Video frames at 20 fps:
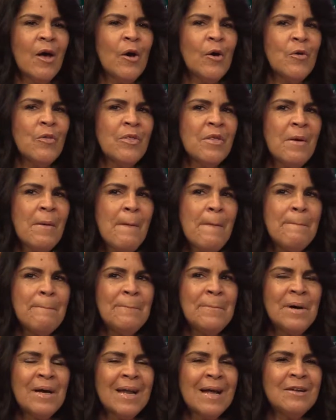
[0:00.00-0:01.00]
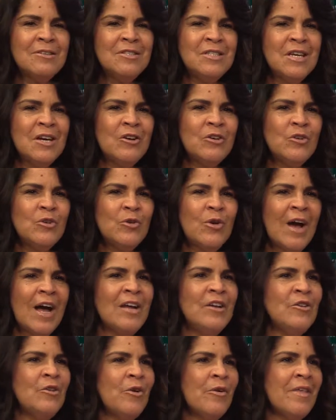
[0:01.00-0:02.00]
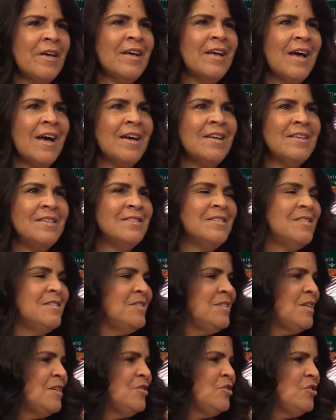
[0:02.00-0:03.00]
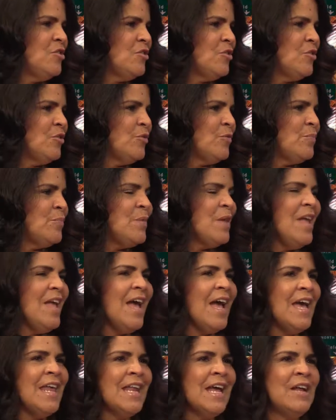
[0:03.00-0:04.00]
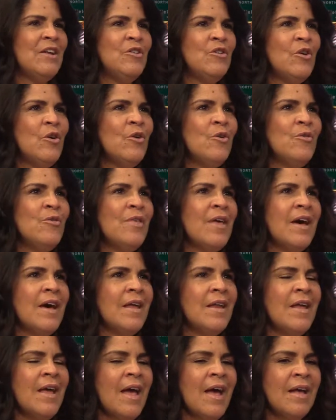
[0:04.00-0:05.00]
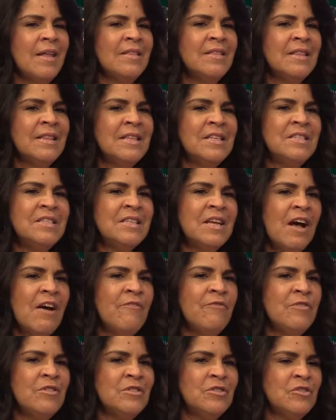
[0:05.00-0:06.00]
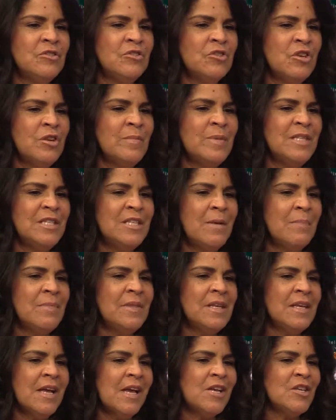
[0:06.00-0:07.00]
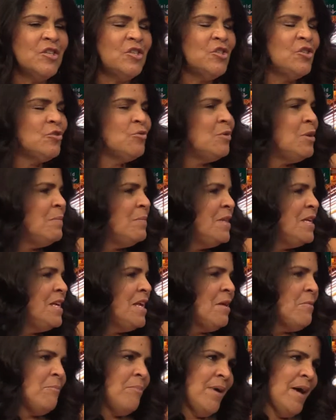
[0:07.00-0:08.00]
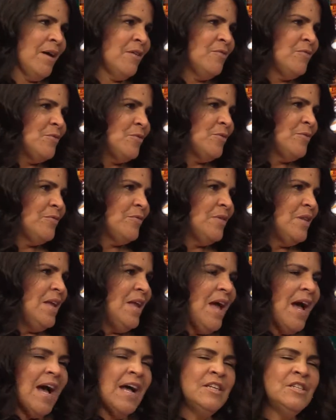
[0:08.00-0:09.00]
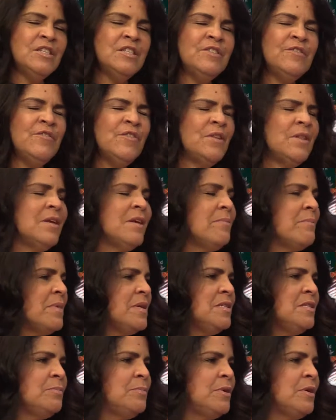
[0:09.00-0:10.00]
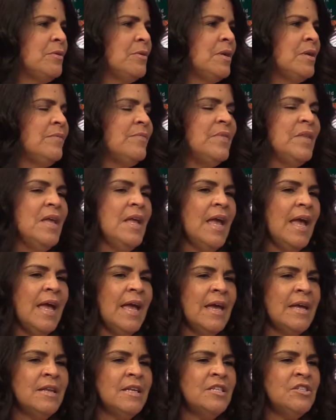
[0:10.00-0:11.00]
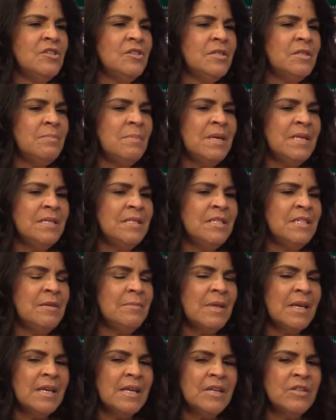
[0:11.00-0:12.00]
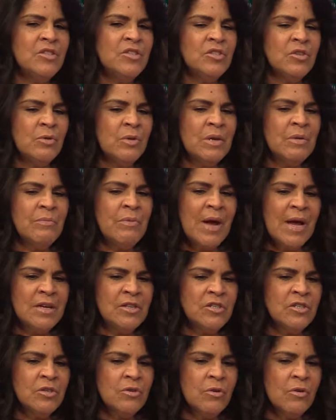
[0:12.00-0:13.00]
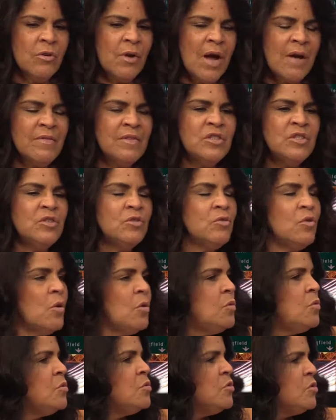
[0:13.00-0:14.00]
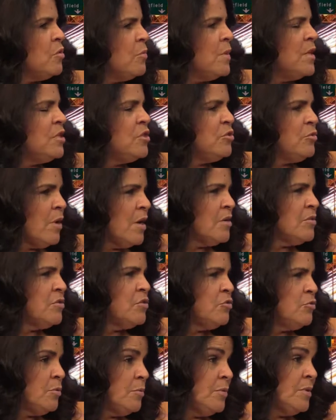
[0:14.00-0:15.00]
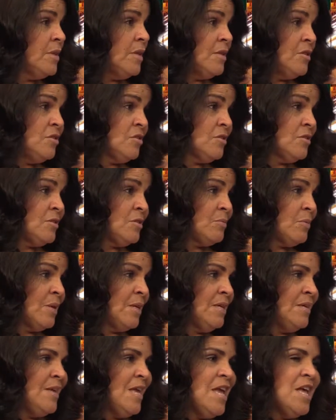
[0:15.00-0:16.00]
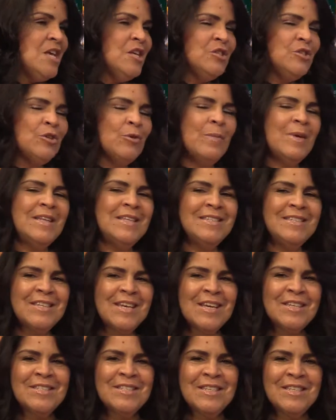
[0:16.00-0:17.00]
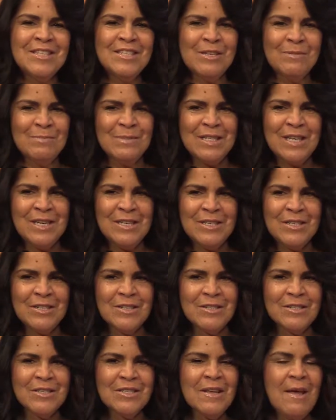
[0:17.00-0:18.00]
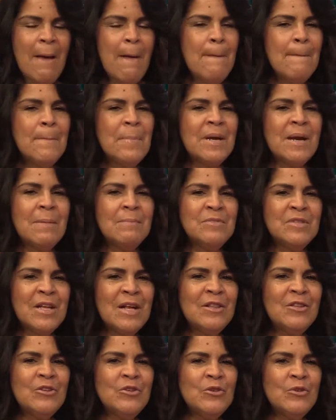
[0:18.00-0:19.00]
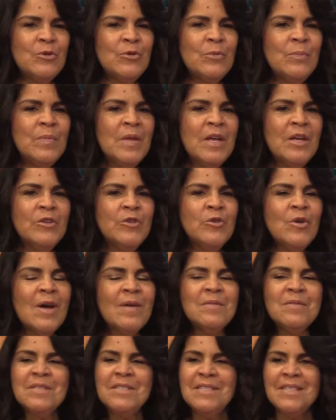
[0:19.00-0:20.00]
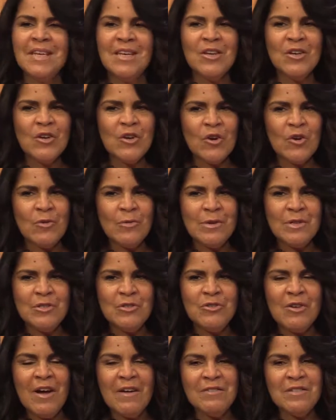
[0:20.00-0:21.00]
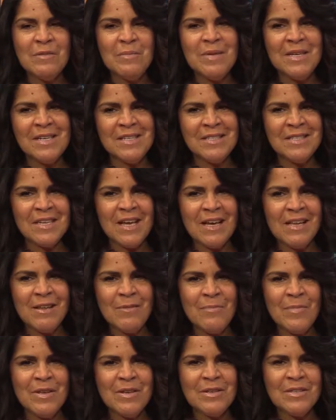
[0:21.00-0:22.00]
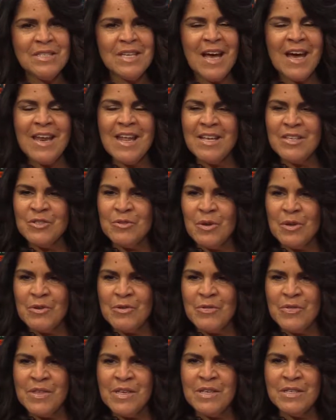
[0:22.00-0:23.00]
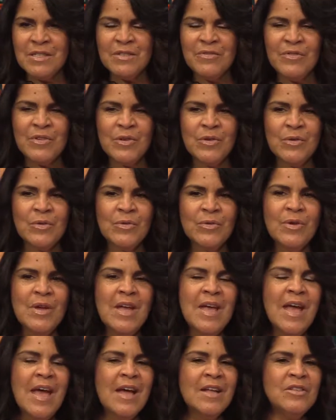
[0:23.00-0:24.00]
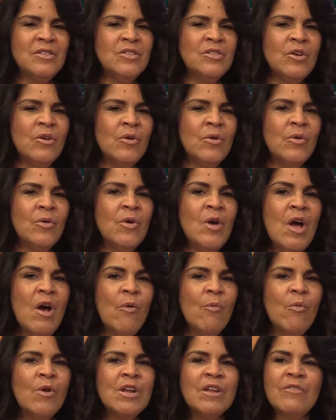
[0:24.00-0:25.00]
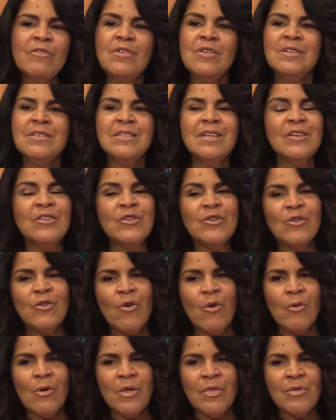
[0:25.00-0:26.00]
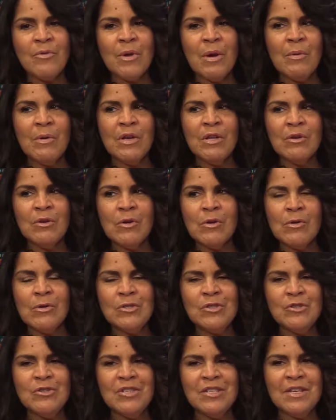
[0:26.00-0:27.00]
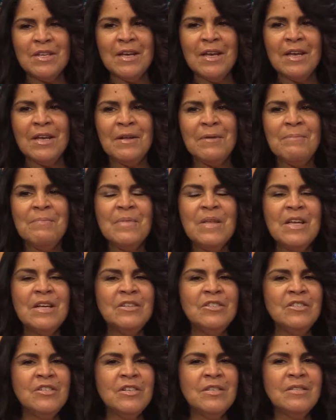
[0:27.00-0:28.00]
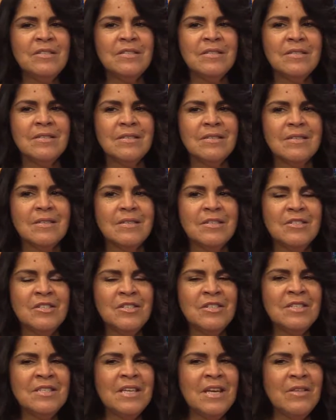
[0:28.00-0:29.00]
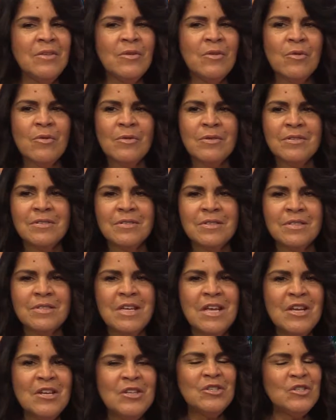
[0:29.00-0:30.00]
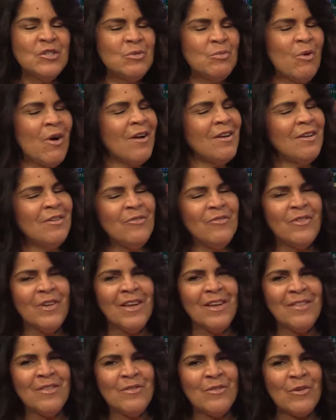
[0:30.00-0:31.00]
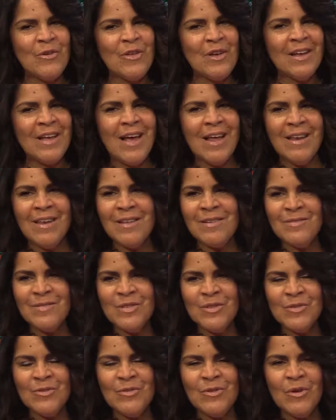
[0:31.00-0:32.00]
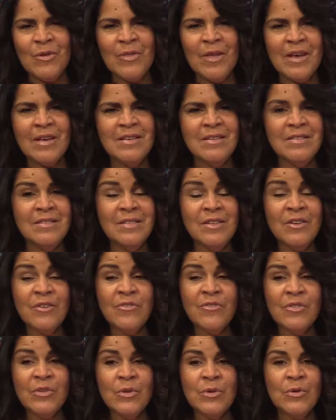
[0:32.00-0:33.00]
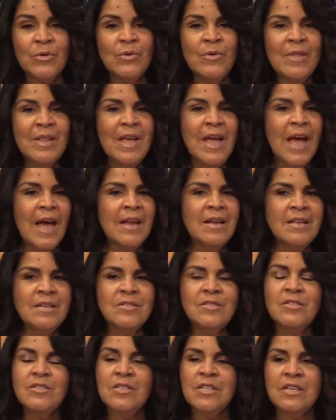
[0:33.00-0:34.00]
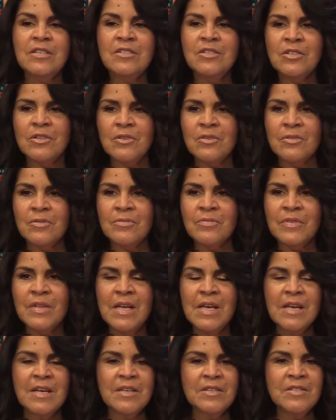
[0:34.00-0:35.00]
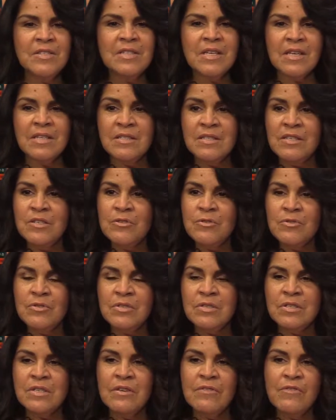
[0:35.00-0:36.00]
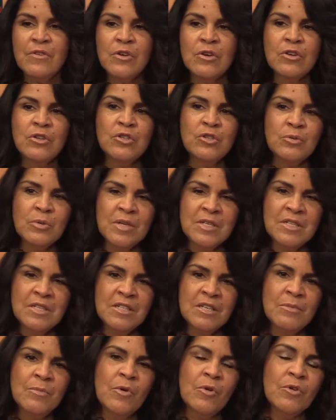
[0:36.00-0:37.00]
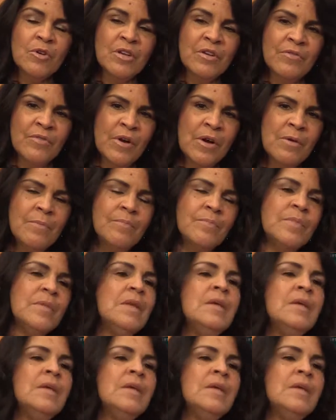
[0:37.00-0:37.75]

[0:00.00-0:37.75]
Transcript: health. But I'll tell you, I know that God is intentional. Yes, and I is. know that at this conference there's going to be something extremely impactful. Wow. I just feel it in my spirit. Yeah. And it just may seem like it's so irrational having to go through so many trials and tribulations, right? Mm-hmm. So many mm-hmm. tests and temptations. But I'm telling you, you have to stay encouraged. You have to be excited because God has greater things for you. Yes, and so, he does. whatever it is that you're going through, I want to encourage you today. Just just stay the course. Just walk in faith. Know that God loves you. Know that He's here for you. And He's intentional. He's testing you to see if you're gonna trust Him or give up.